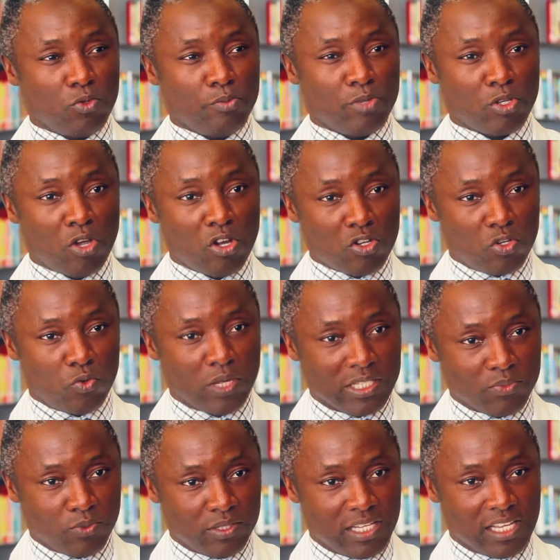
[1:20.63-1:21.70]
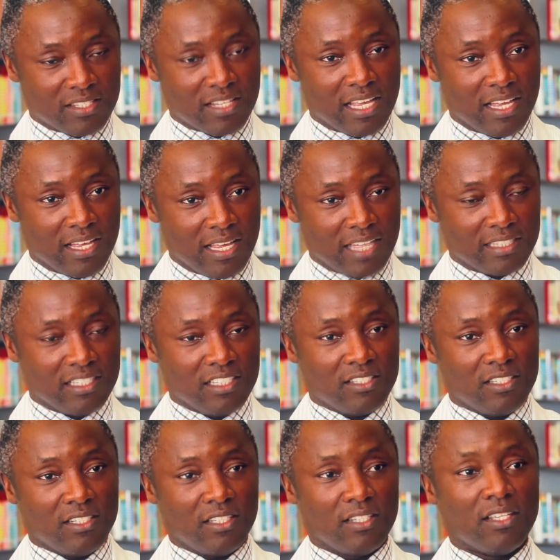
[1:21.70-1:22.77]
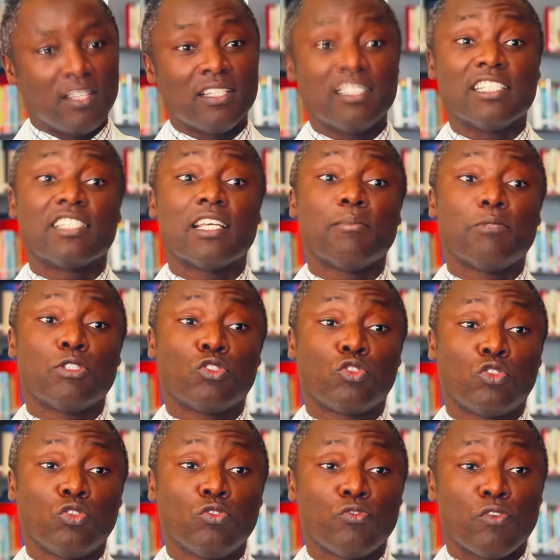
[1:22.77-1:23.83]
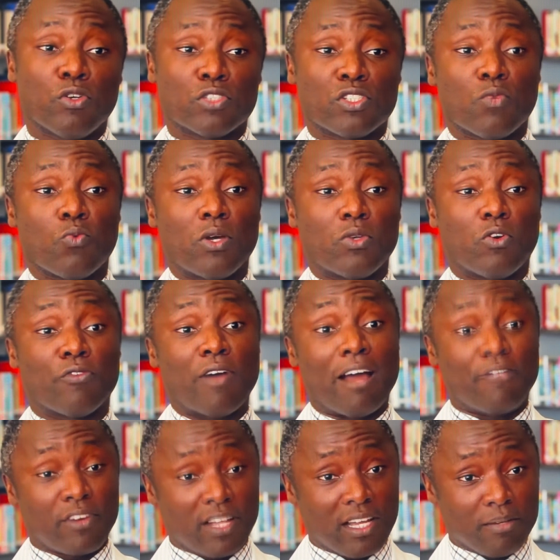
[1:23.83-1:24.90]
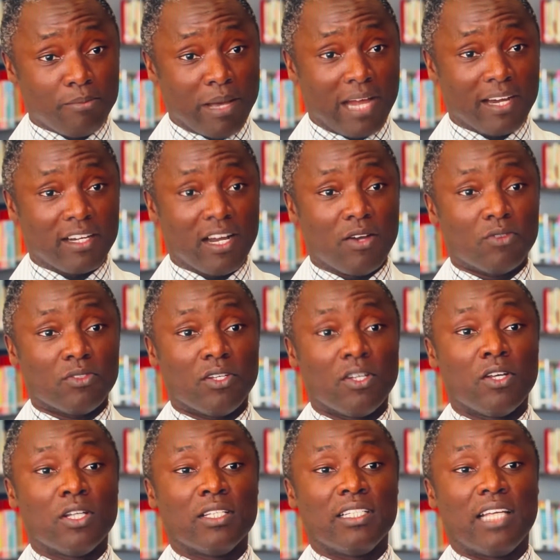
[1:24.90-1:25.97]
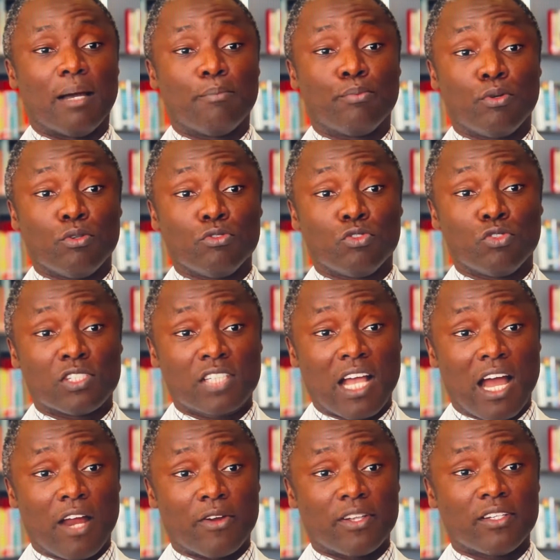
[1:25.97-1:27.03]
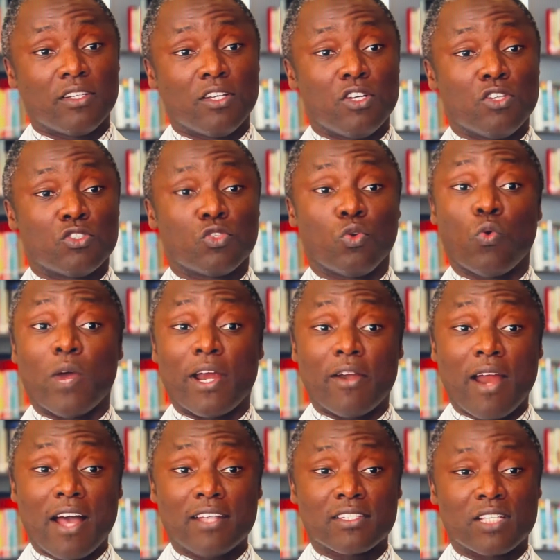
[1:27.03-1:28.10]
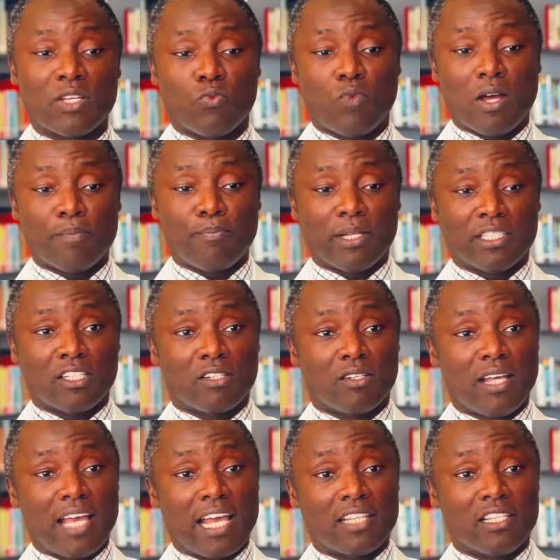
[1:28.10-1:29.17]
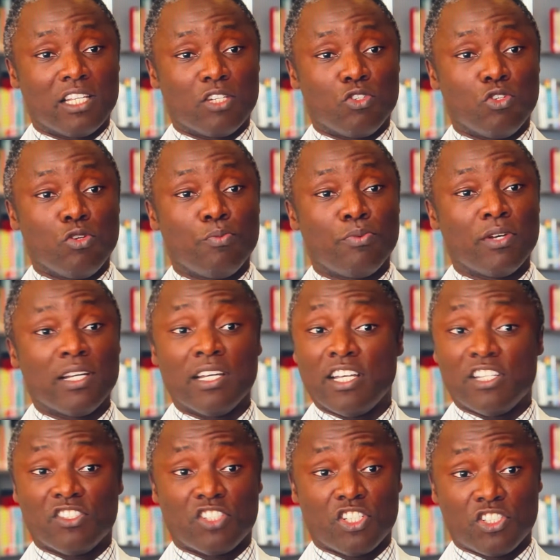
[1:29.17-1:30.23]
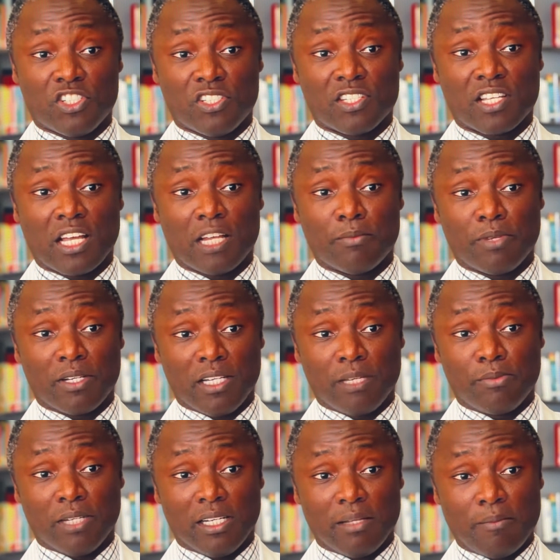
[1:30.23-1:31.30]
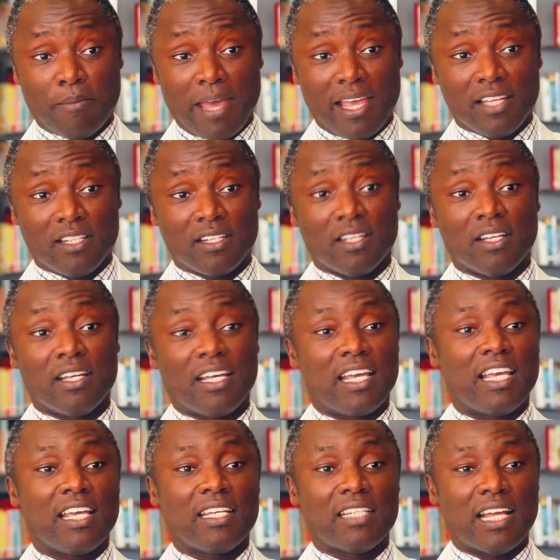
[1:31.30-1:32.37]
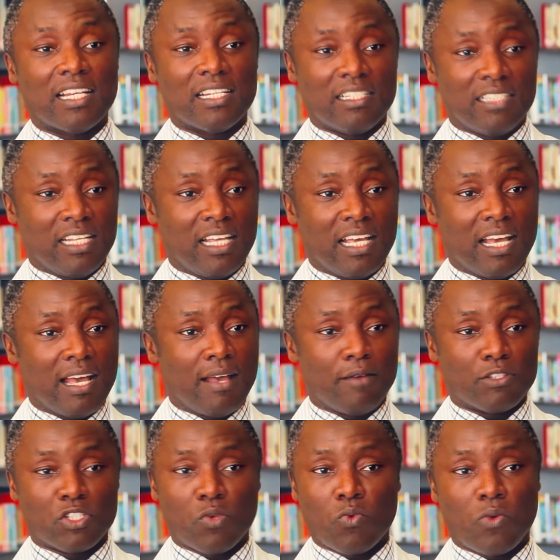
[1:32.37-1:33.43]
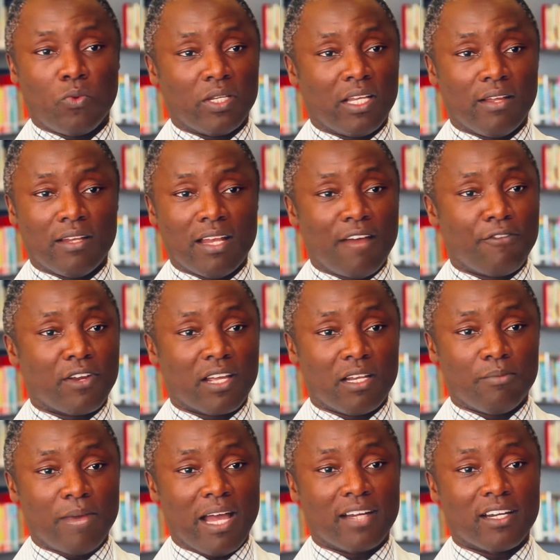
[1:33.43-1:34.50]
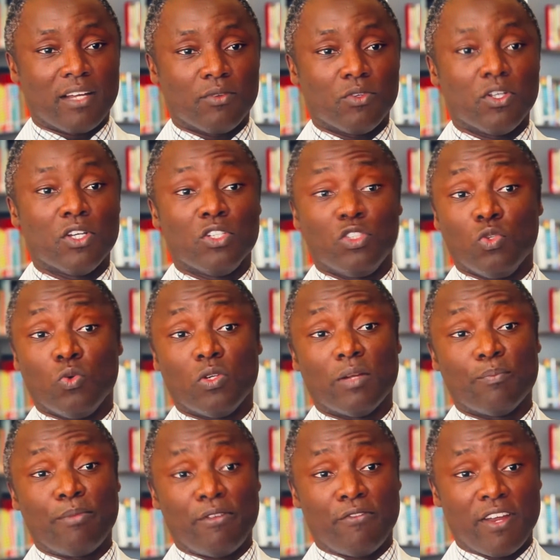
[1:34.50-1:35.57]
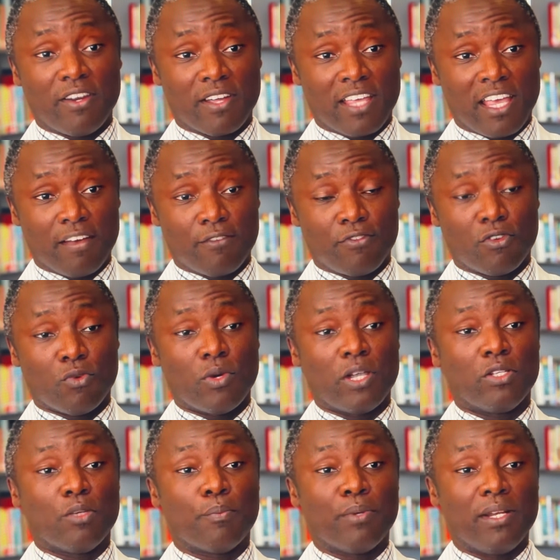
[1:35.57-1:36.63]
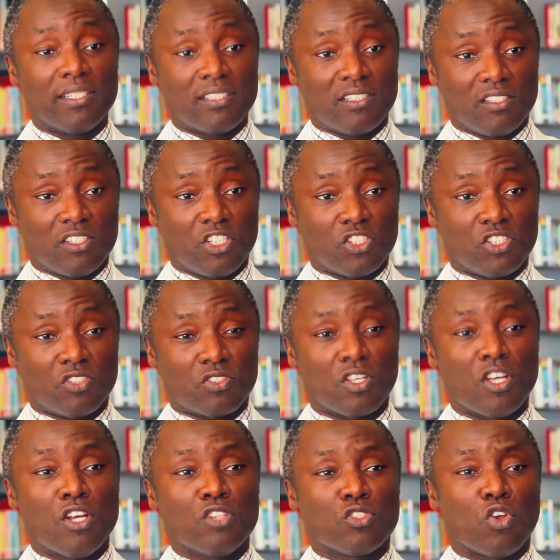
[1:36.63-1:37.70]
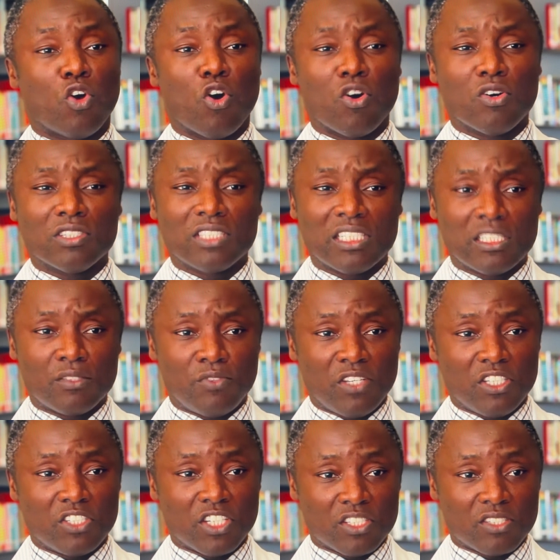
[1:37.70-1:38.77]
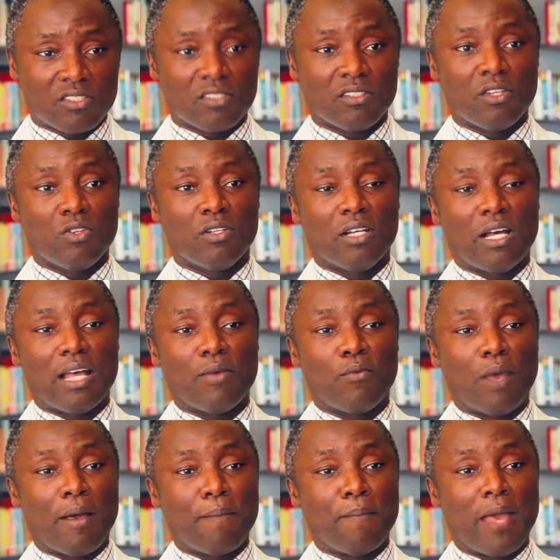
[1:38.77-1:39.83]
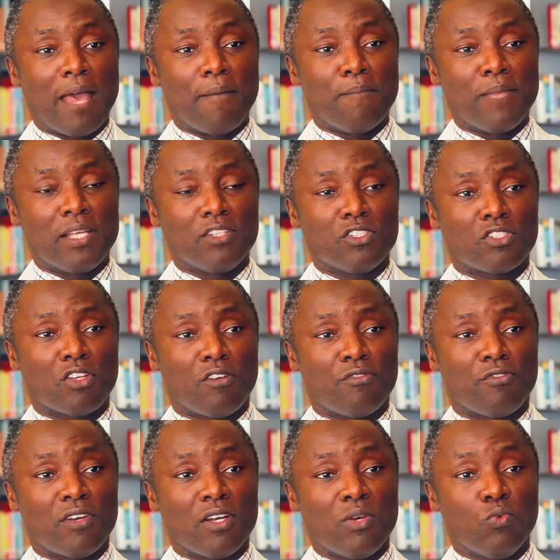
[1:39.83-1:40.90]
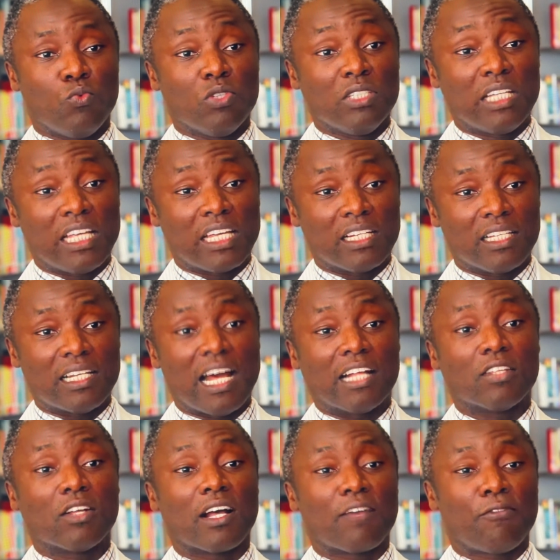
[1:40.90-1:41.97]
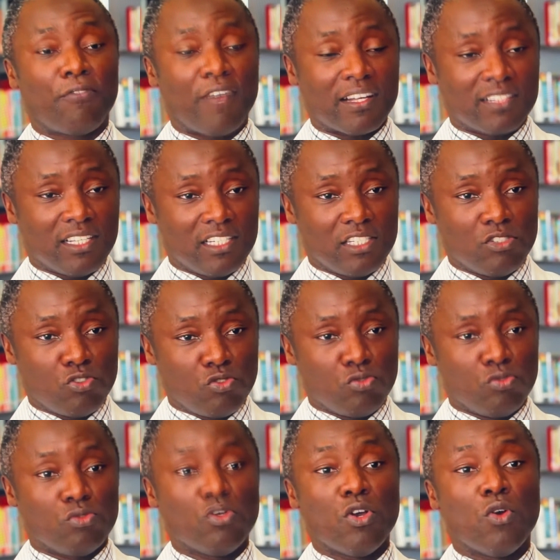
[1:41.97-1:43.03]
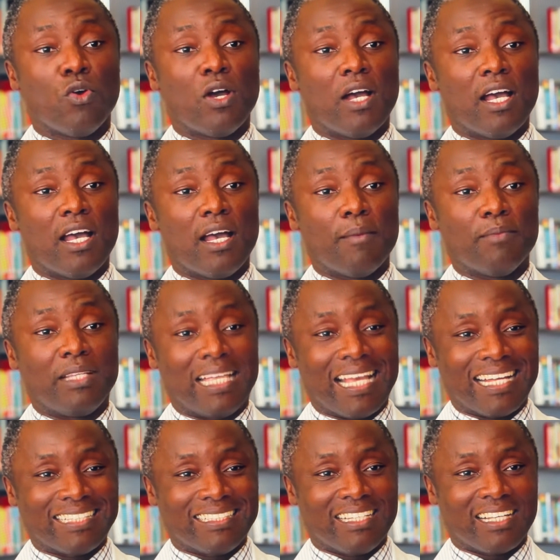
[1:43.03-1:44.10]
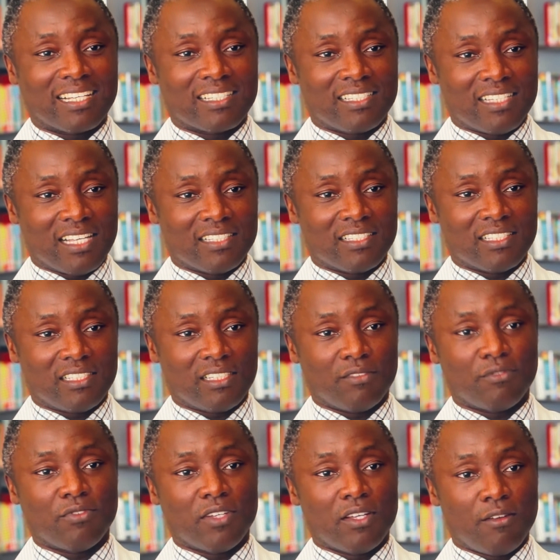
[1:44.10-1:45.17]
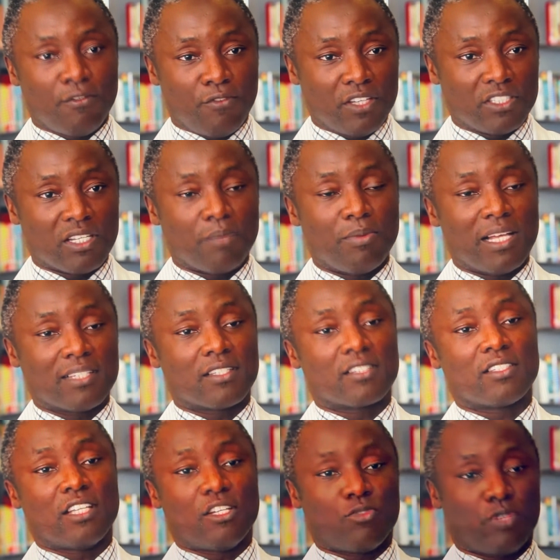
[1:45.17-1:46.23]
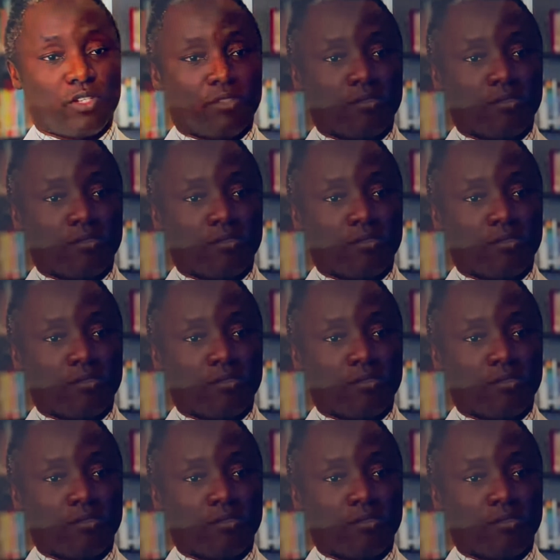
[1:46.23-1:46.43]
congruent with their ethnicity. The same is true for someone of African background. They are prone to scarring. So whereas in one particular ethnic group, incisions can be liberally made, in someone with an African background, you would be very careful where you place incisions. So all these features and means of wound healing are factored into the ethnic sensitive facial plastic surgery.